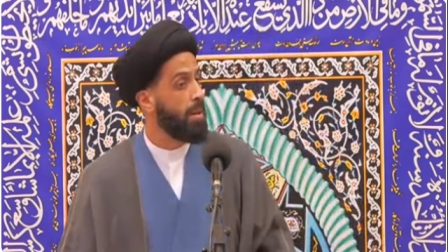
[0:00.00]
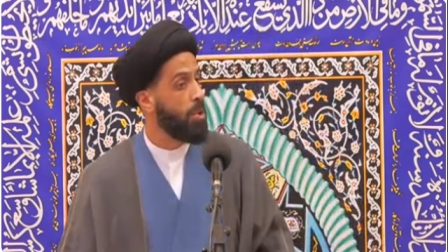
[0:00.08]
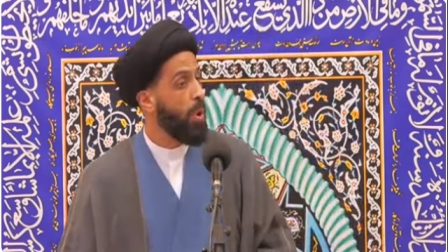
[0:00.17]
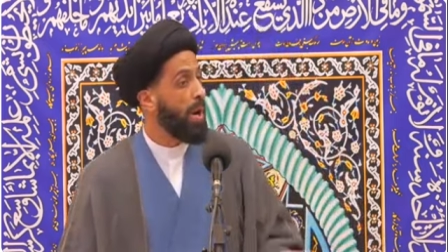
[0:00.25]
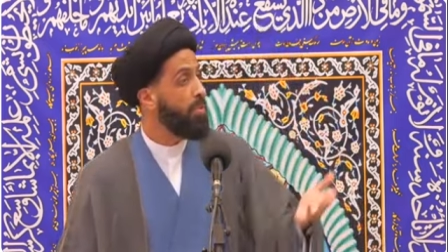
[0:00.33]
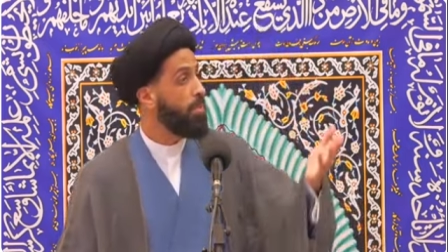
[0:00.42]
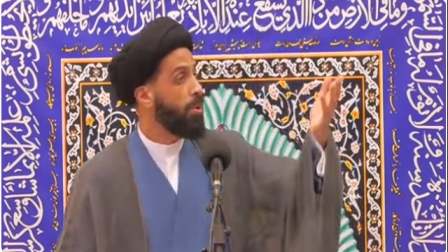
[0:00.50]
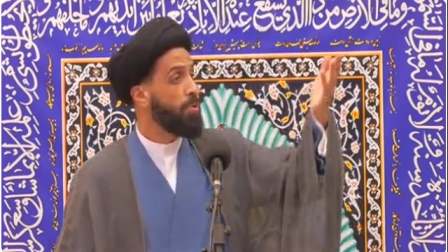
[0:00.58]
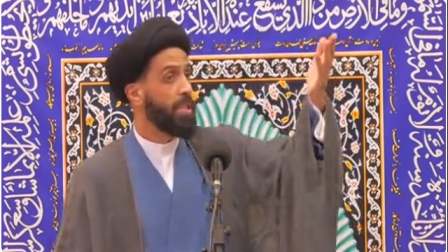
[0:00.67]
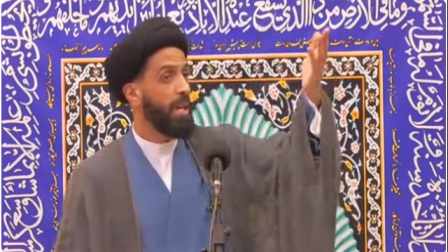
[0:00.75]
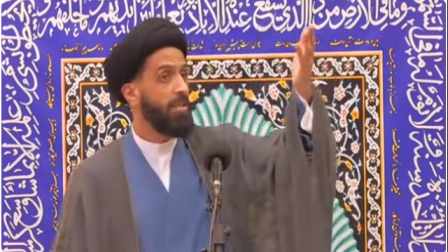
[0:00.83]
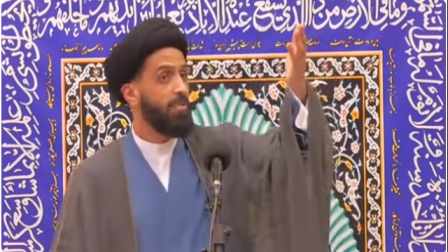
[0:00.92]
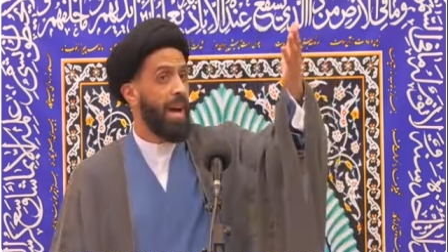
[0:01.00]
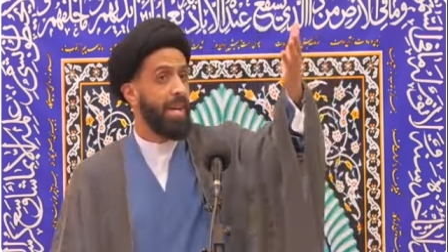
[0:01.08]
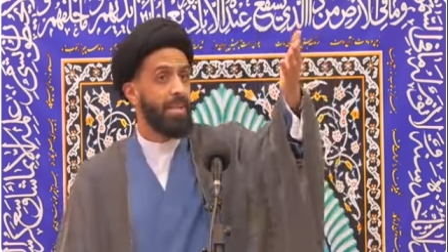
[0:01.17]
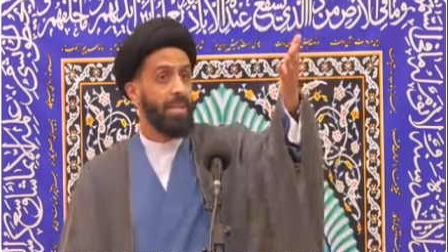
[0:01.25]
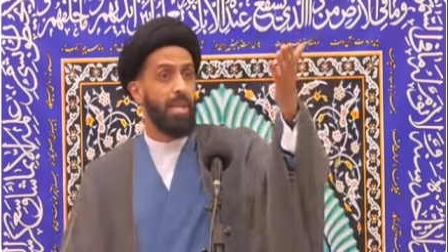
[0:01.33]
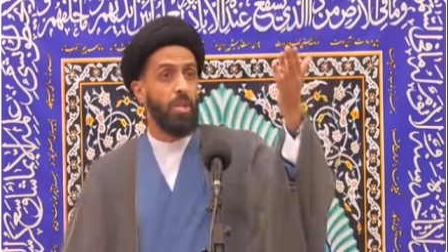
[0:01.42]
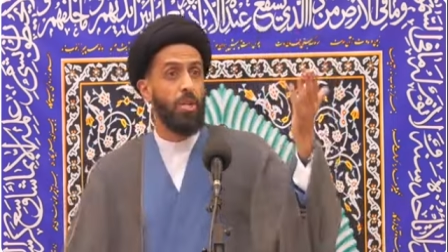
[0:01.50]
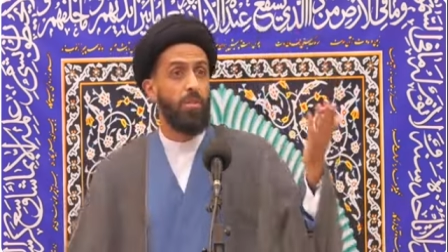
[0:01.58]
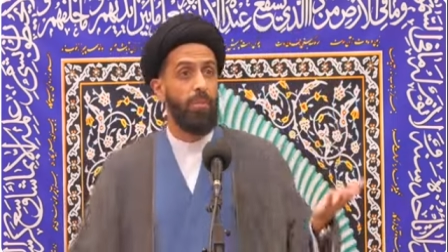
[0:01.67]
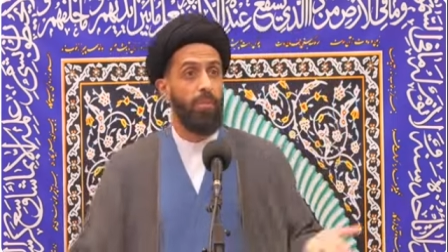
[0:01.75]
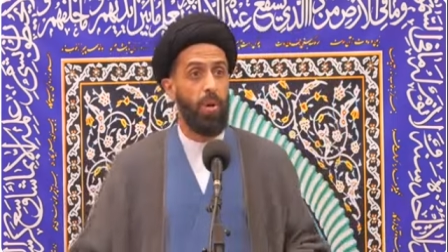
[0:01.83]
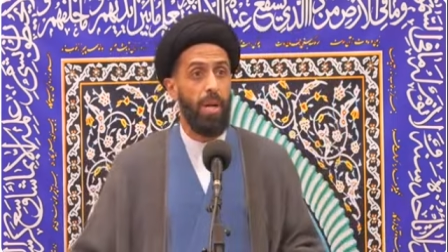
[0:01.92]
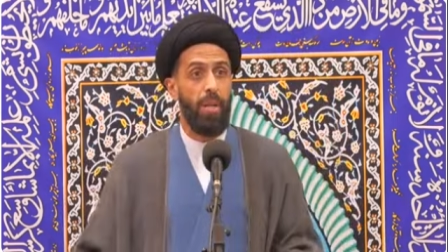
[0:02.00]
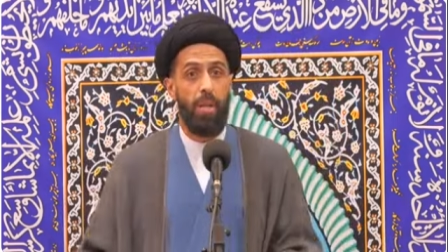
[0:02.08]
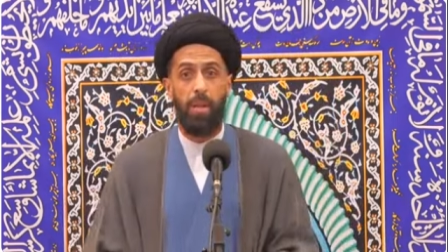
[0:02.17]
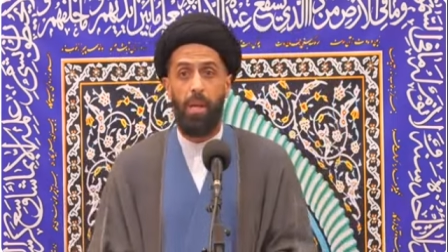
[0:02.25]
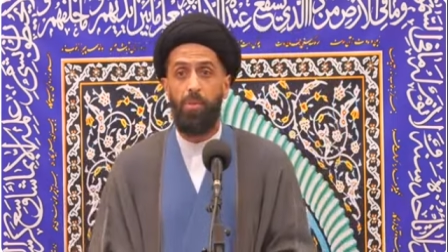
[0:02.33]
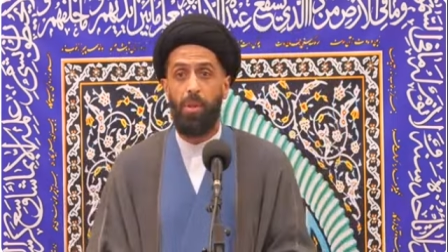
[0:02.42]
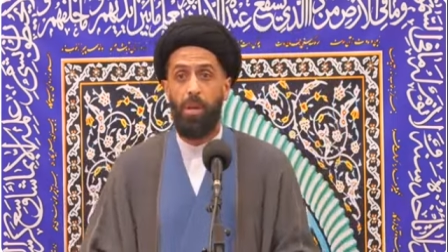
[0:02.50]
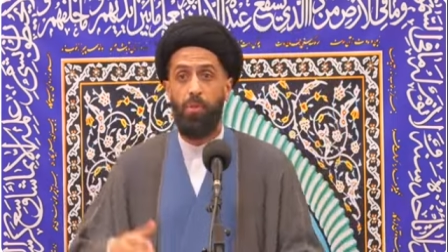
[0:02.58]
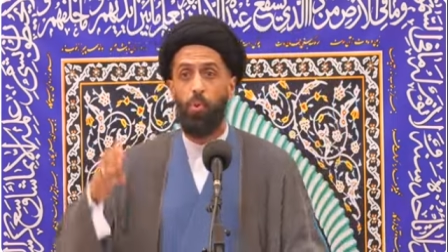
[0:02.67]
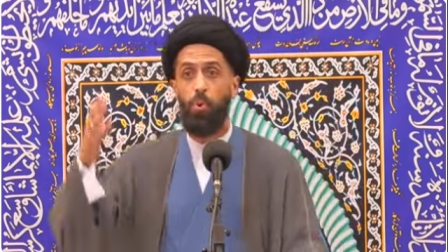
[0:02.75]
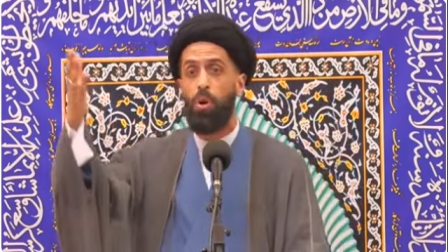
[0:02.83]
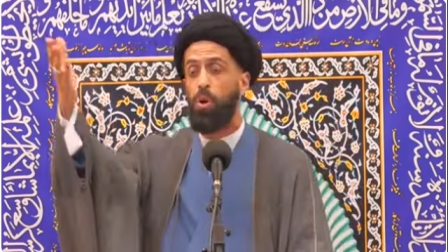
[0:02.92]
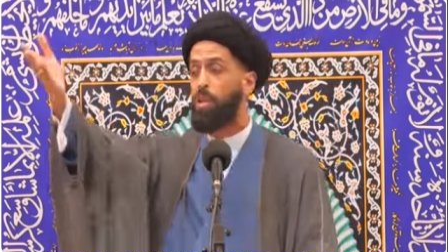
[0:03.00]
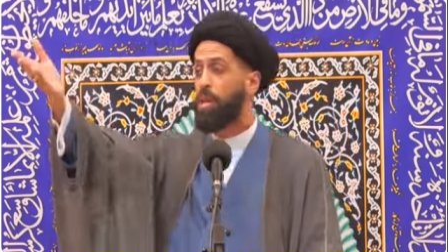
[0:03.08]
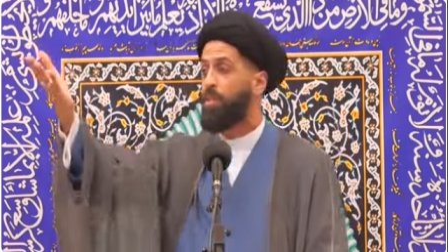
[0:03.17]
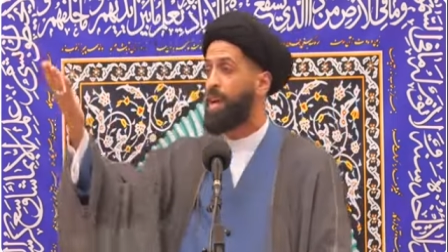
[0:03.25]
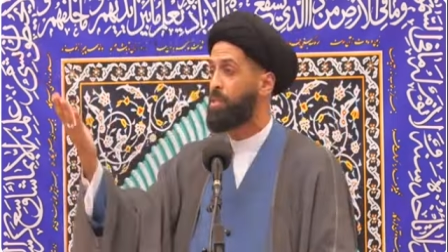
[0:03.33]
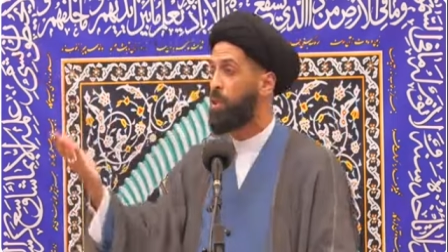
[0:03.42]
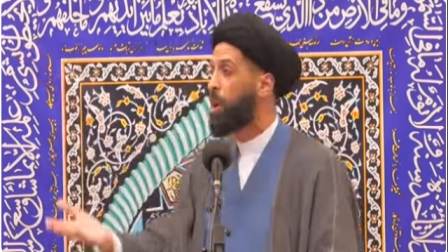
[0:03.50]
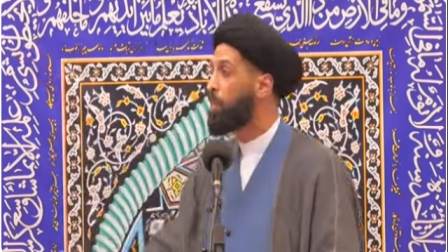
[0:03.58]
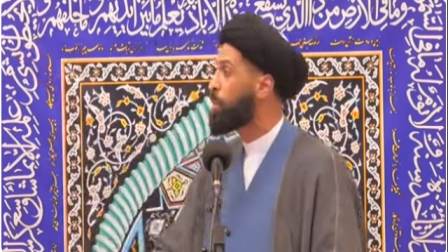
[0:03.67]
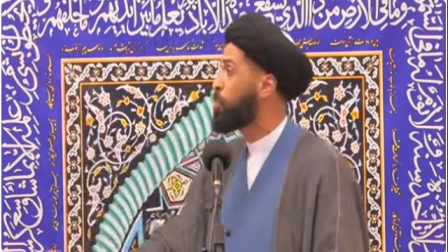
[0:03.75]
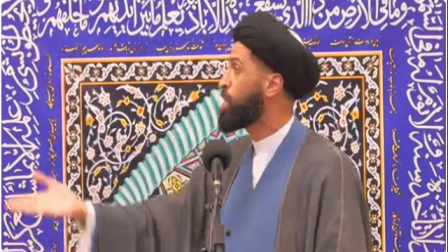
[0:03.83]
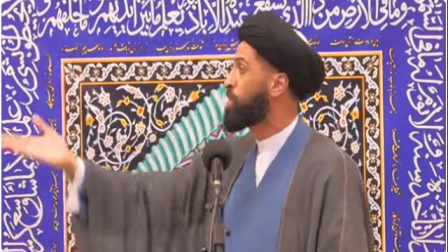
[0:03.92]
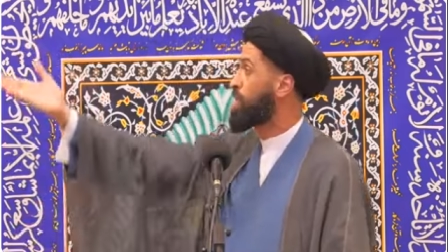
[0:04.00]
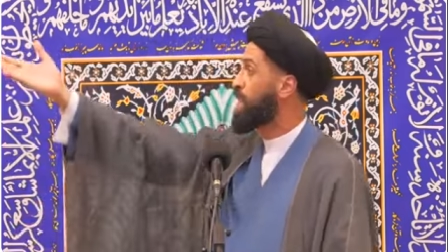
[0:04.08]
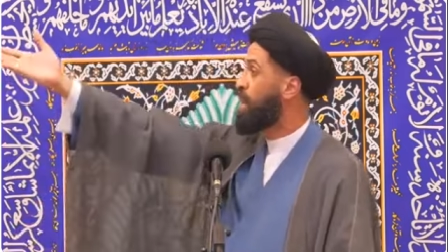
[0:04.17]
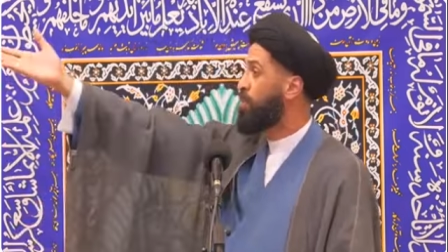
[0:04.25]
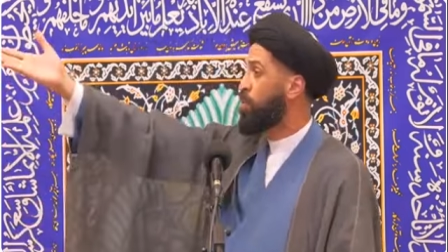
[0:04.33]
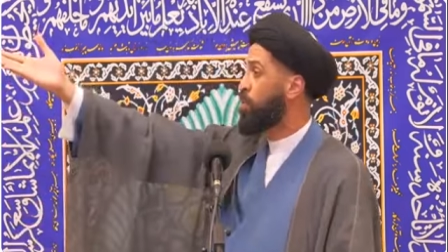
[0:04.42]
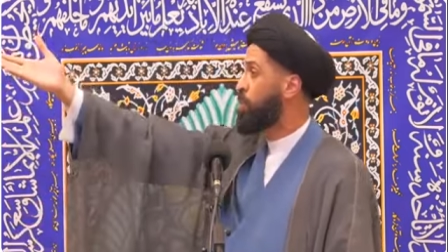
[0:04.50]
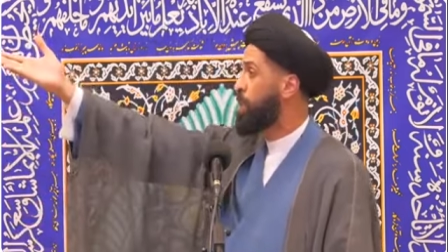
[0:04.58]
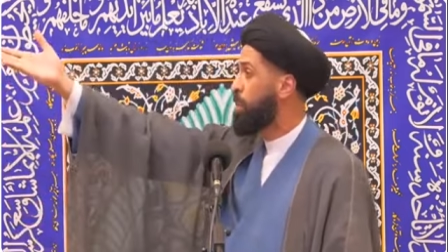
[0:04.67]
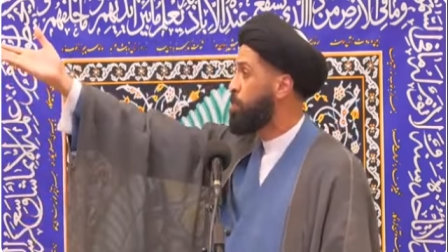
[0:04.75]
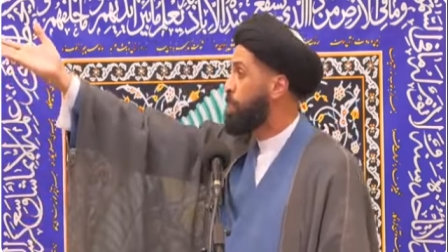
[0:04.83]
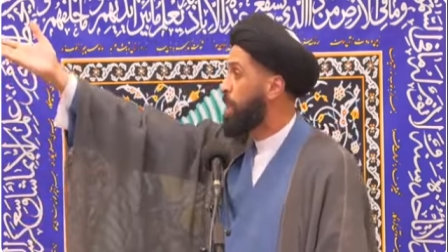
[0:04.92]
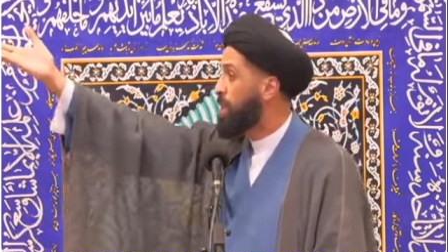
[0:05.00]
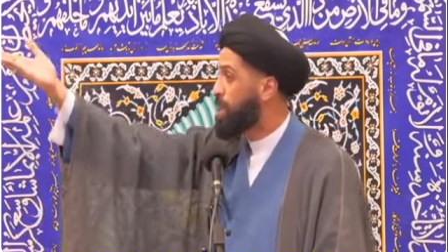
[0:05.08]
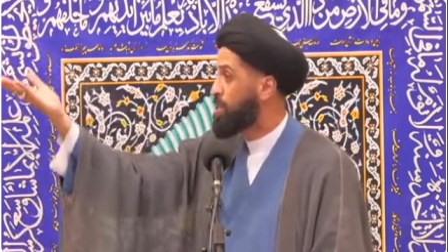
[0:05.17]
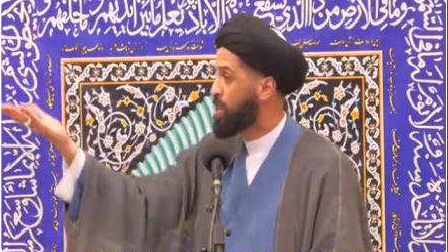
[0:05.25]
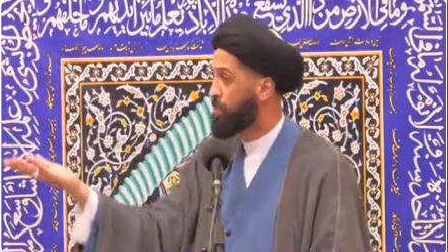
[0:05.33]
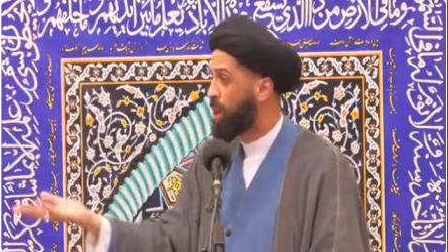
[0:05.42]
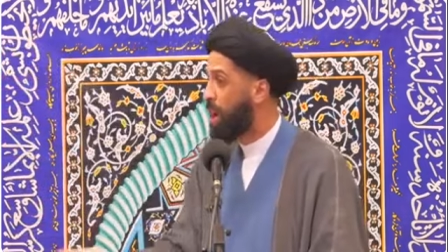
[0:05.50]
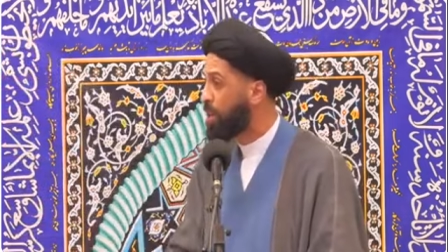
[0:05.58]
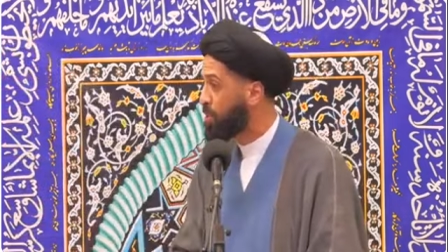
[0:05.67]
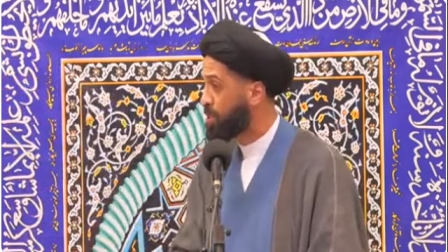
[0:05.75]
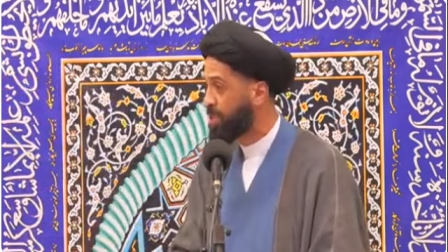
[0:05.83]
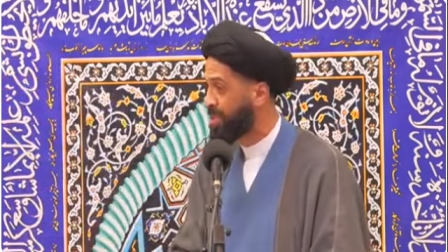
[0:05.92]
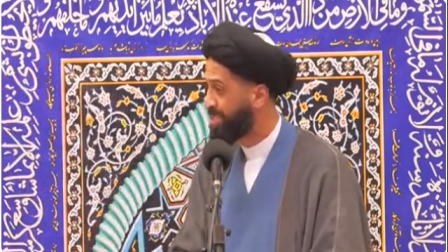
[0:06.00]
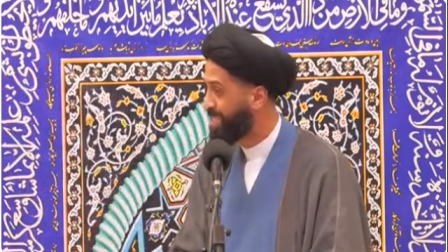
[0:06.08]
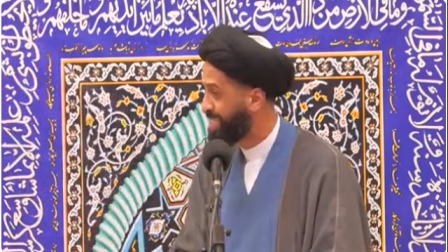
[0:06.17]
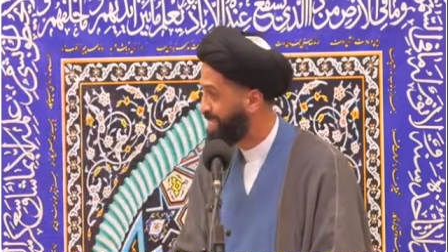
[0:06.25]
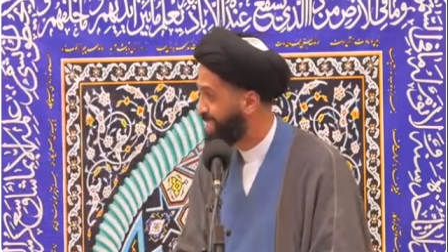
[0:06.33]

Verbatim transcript: You have the most advanced nation of the, in, in the world, advanced army. We just gave you billions of dollars.